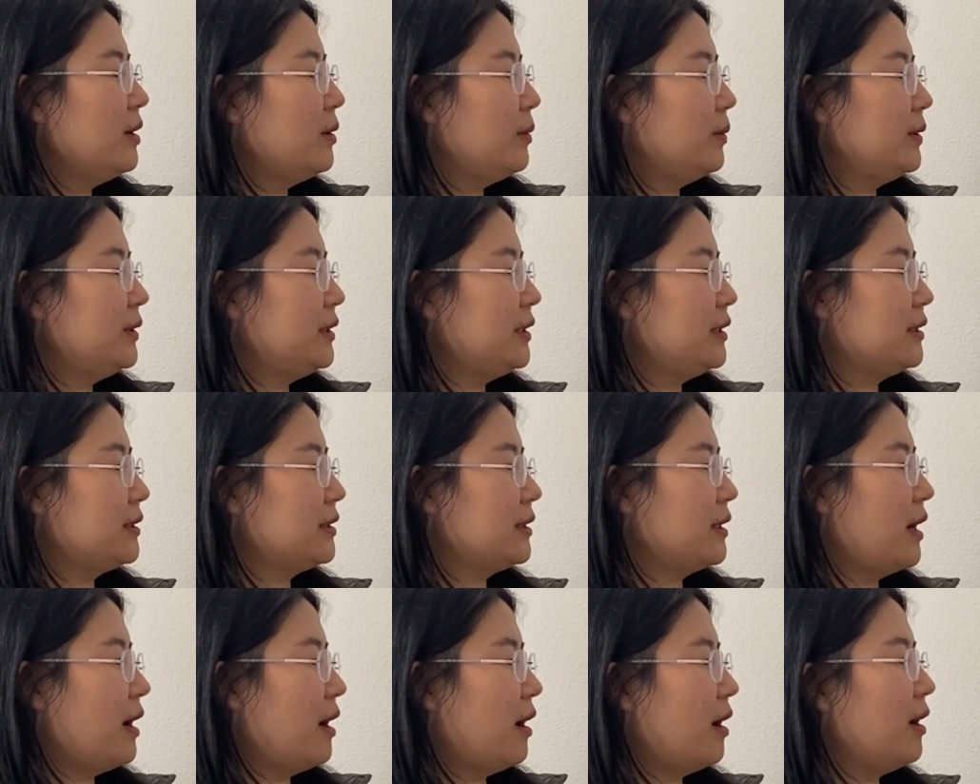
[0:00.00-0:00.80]
which is
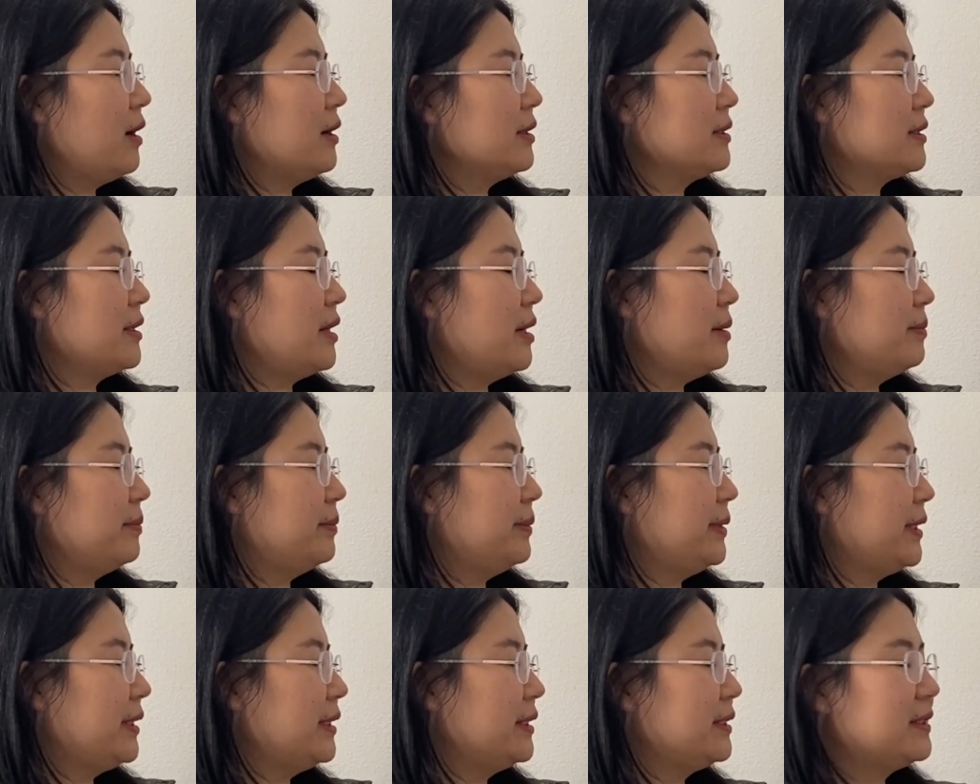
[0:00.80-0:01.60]
awesome
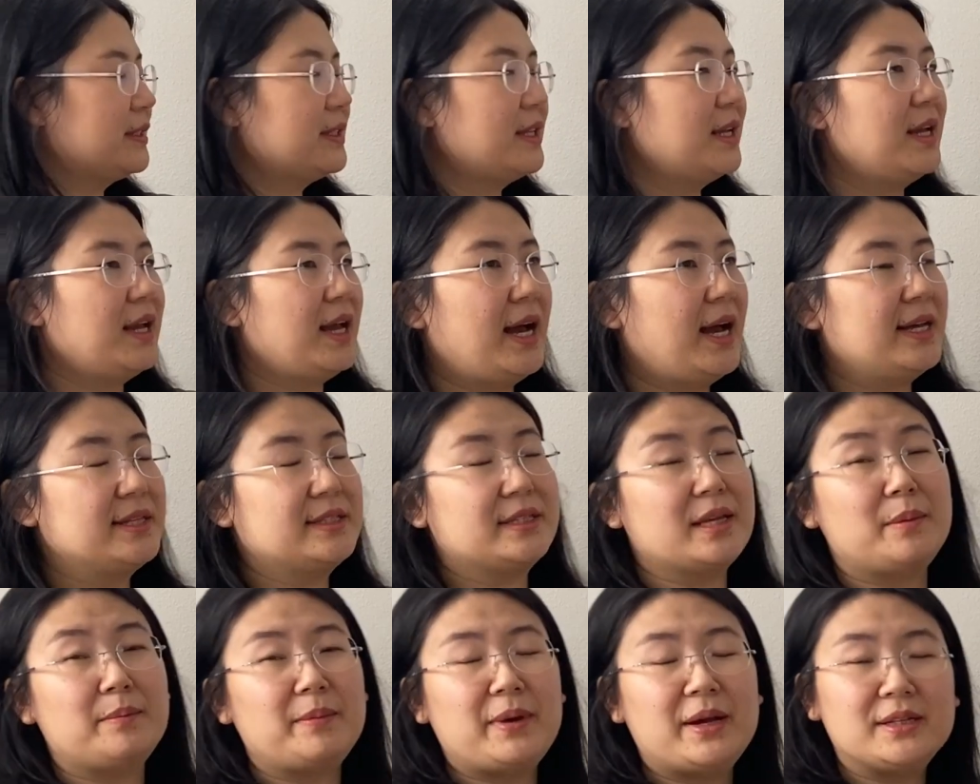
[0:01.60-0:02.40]
because
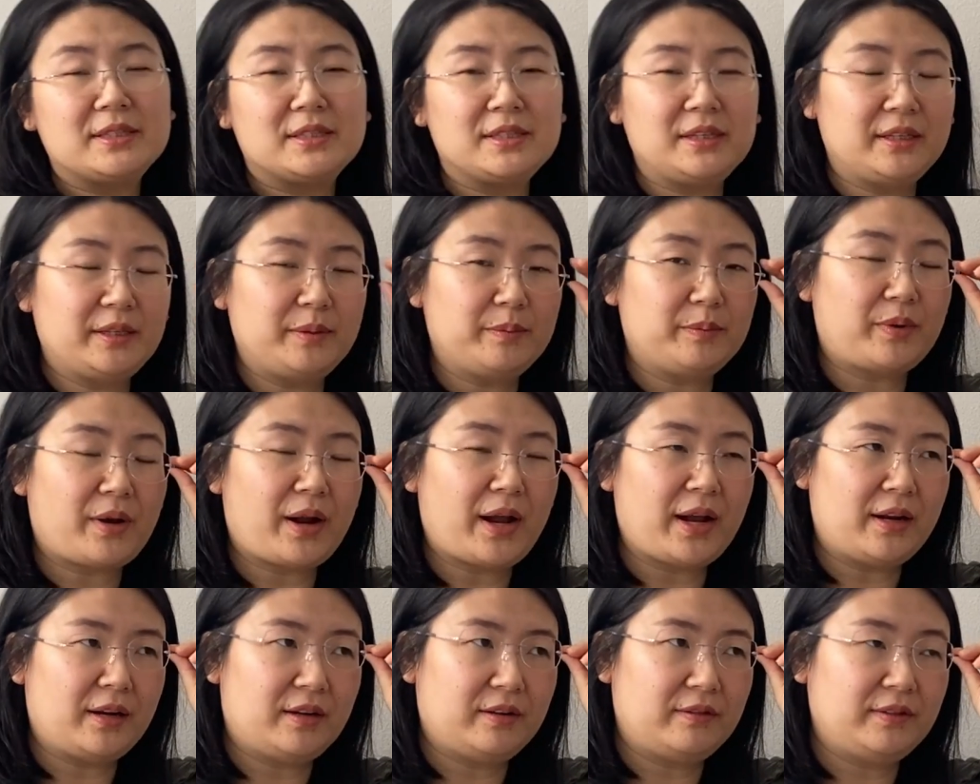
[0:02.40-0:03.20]
as I mentioned in
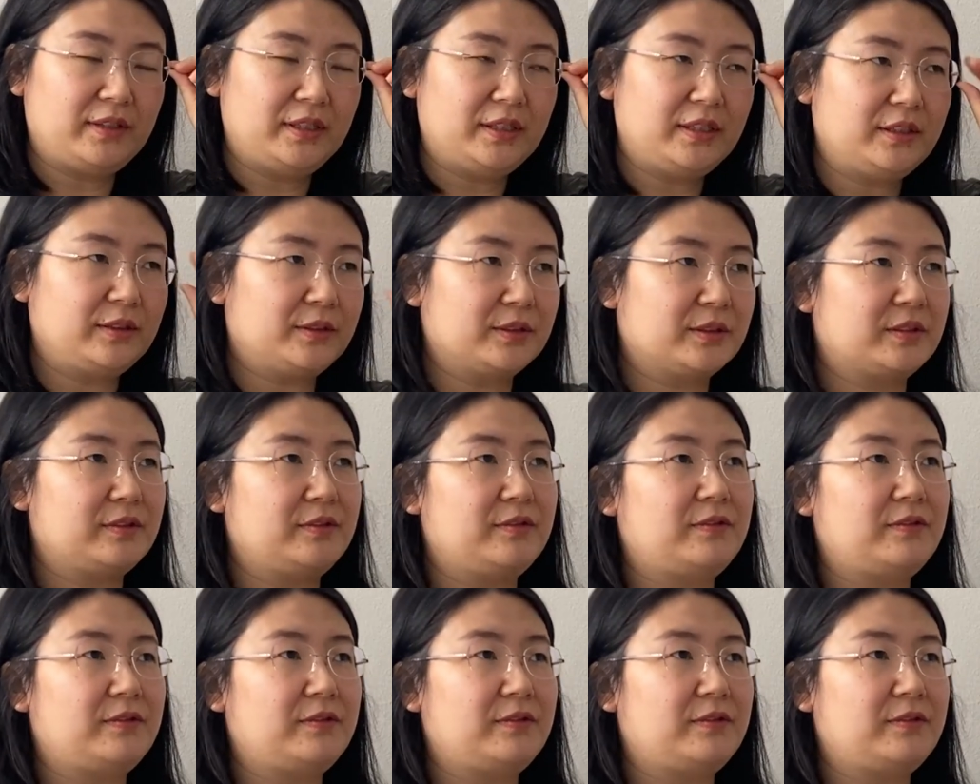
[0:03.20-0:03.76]
prior videos,